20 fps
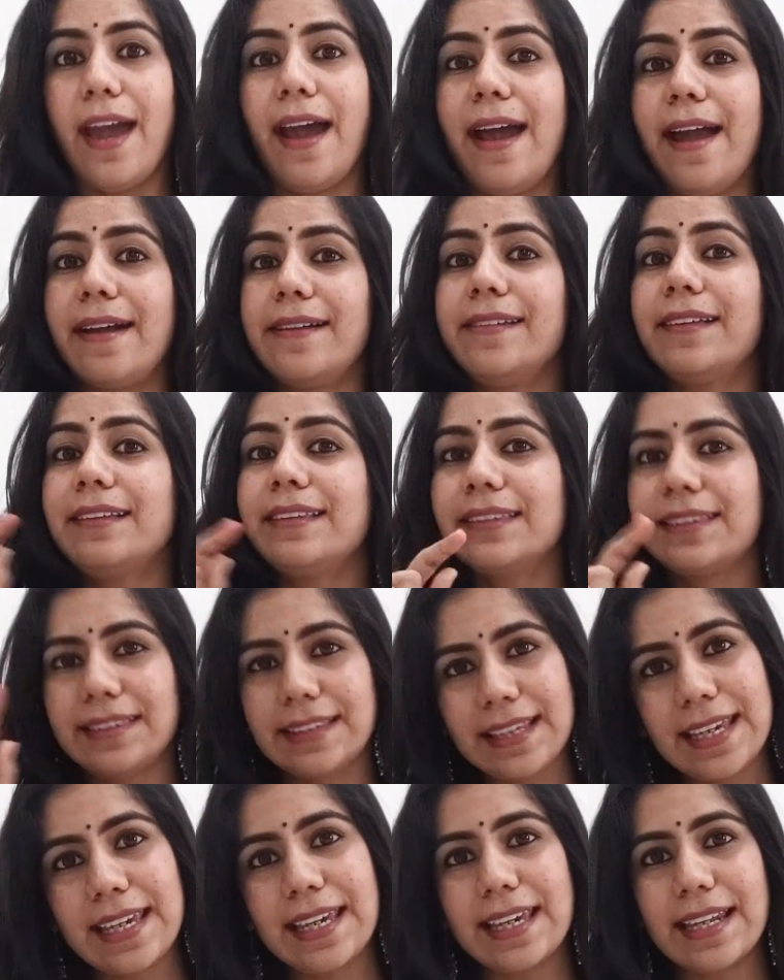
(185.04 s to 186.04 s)
And
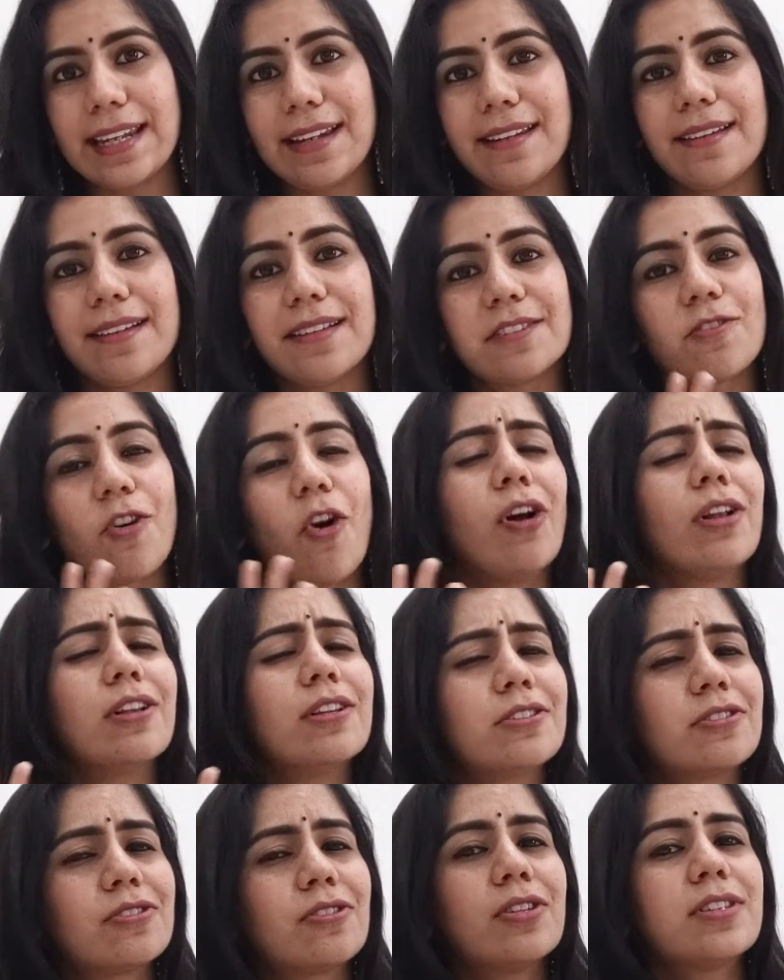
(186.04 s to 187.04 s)
teen is
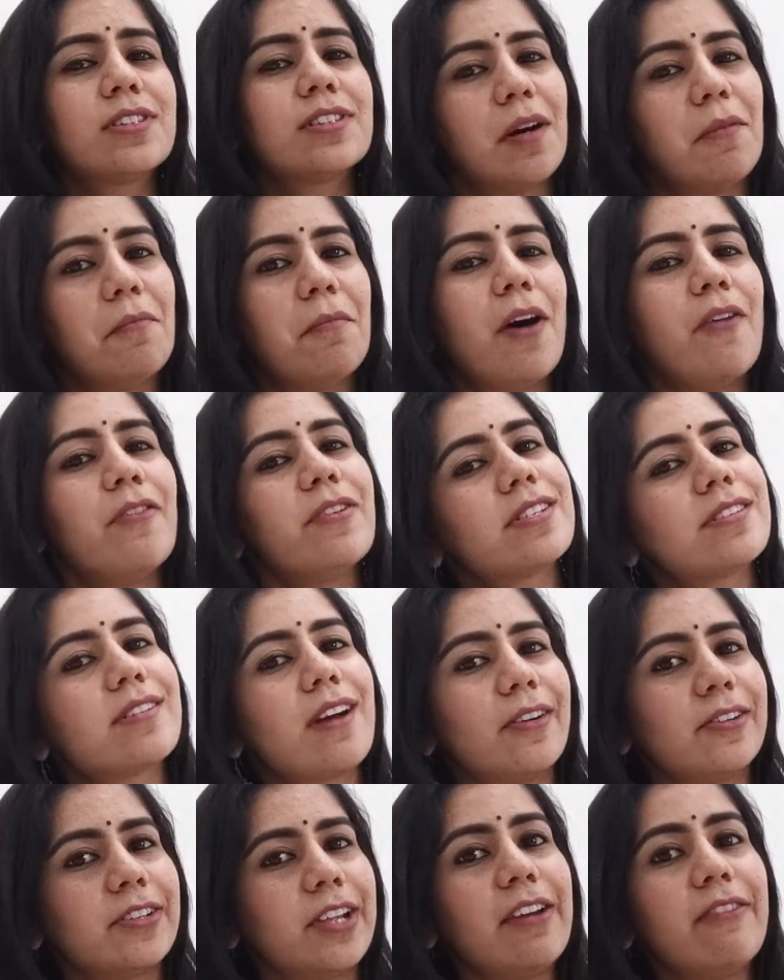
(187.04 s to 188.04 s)
also somehow
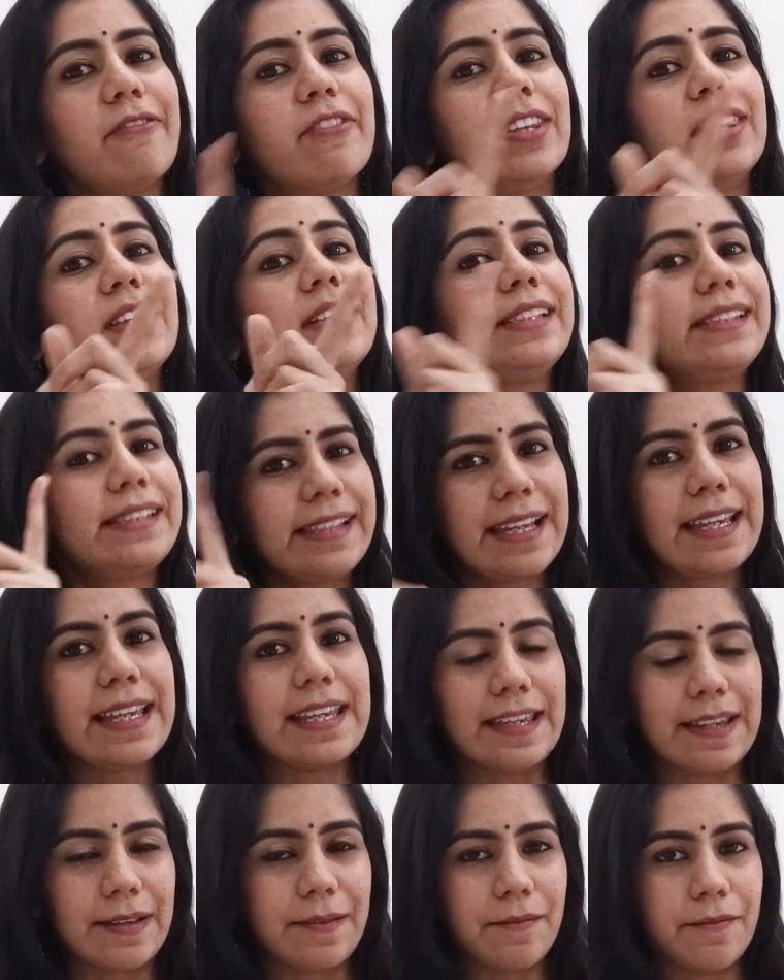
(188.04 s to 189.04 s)
starting with
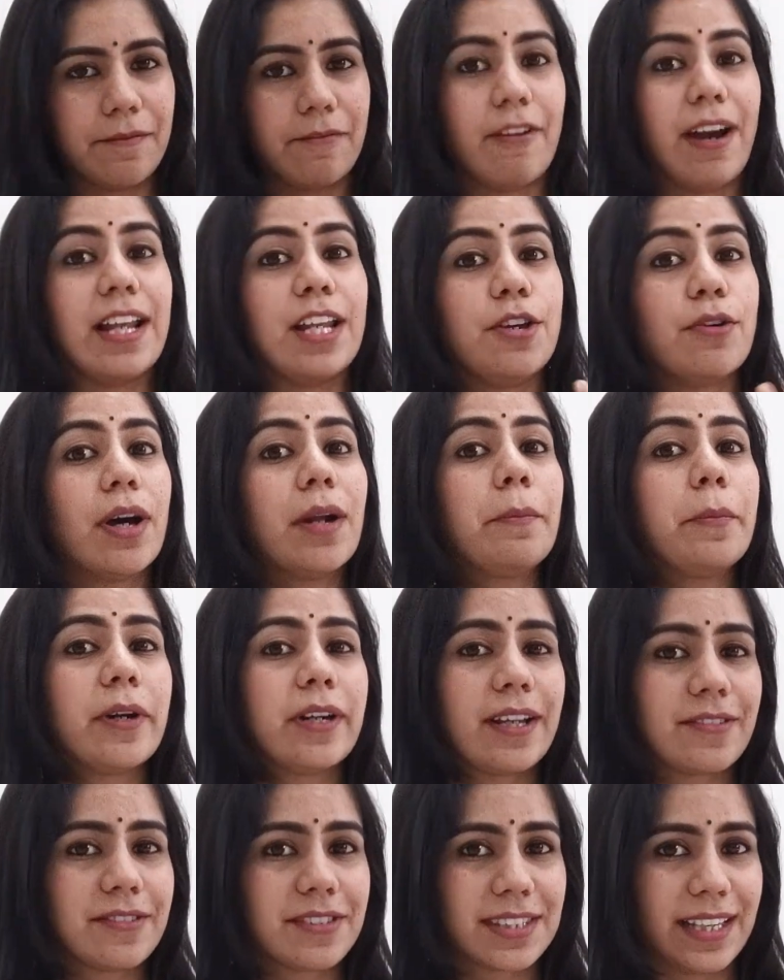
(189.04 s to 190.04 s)
T while you are
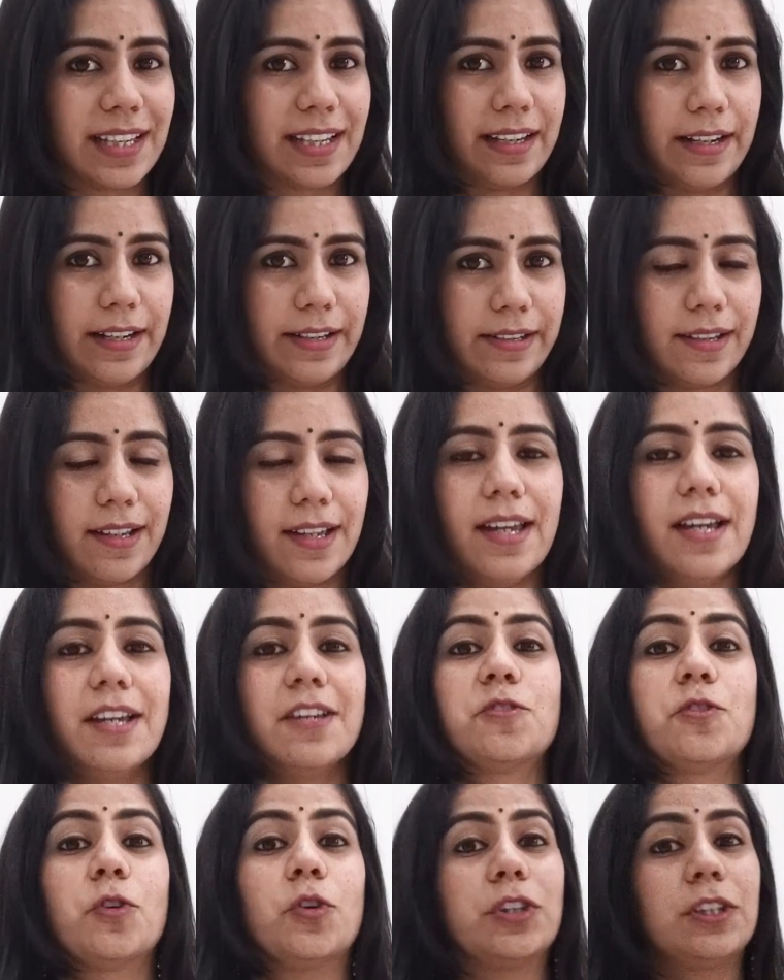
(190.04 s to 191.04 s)
pronouncing it.
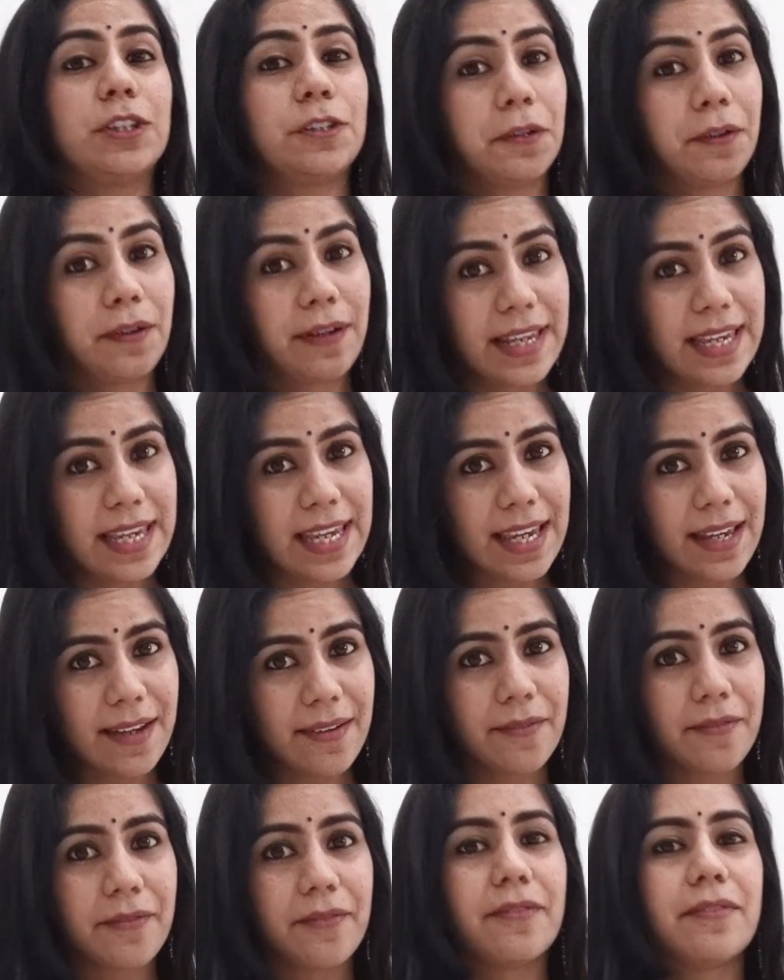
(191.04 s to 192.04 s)
So
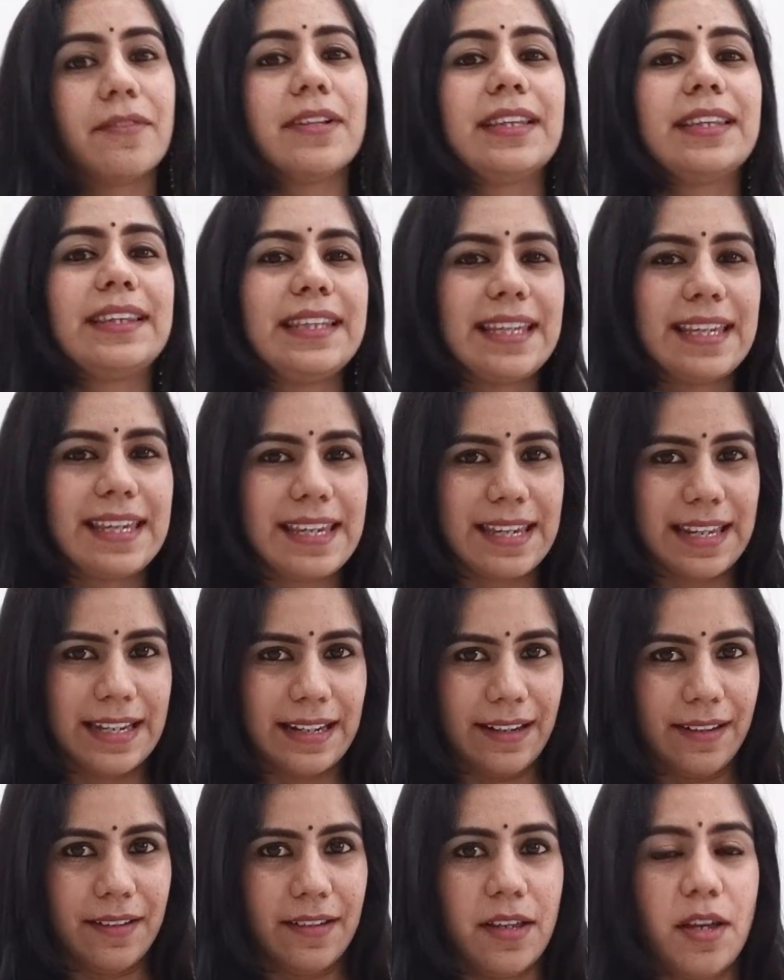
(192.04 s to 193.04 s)
3,
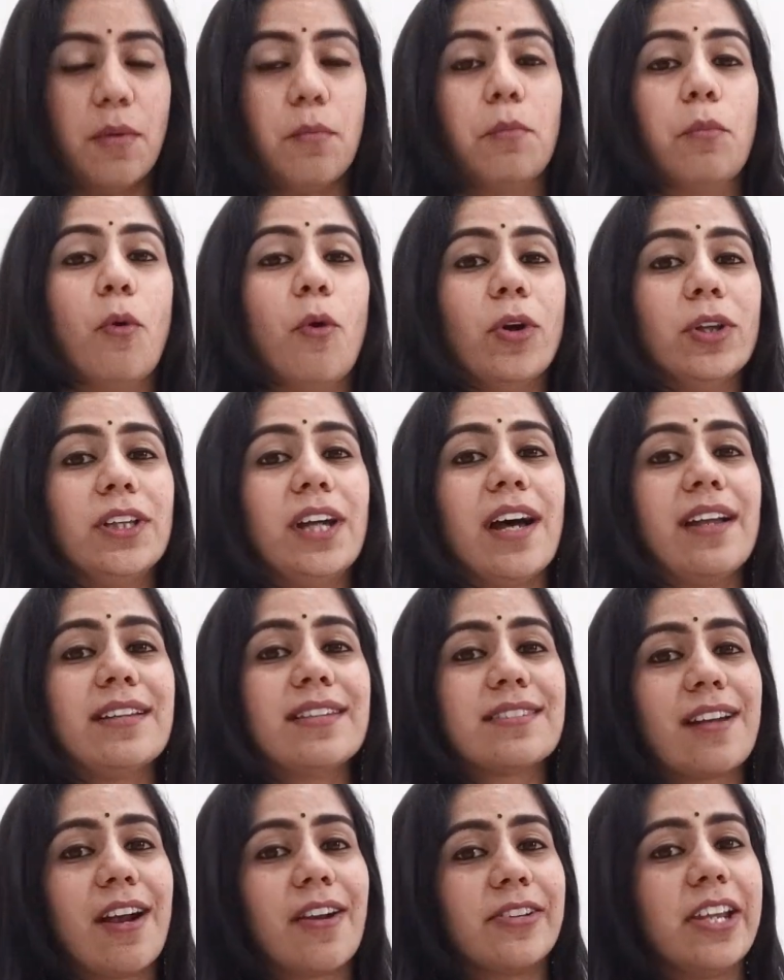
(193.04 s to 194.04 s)
teen. Both are
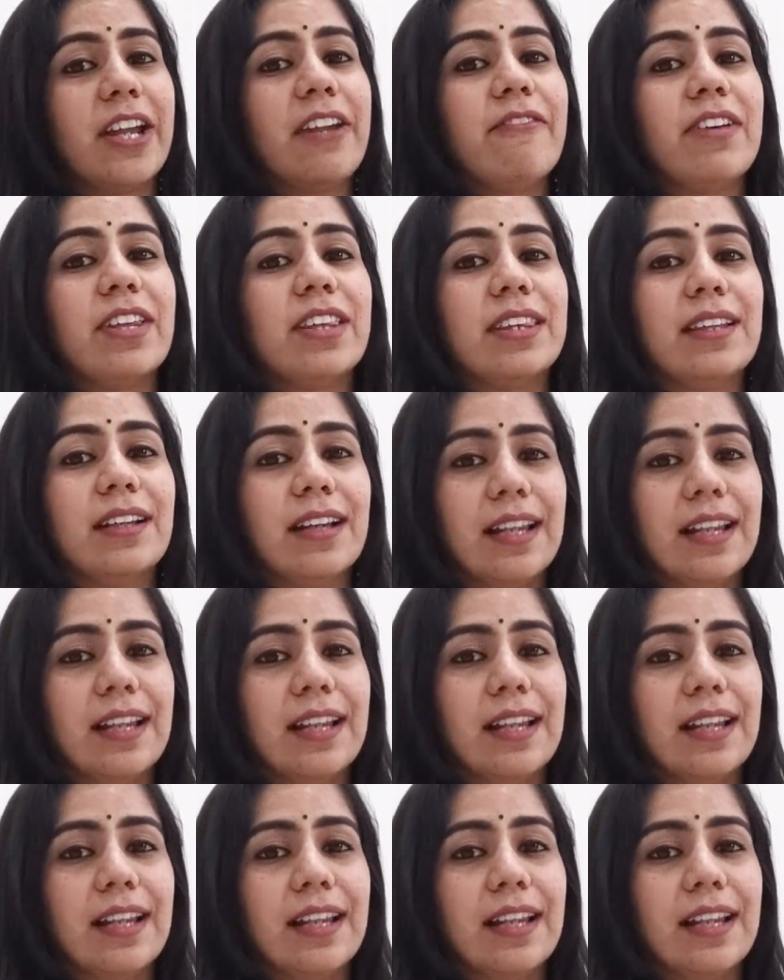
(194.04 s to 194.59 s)
starting with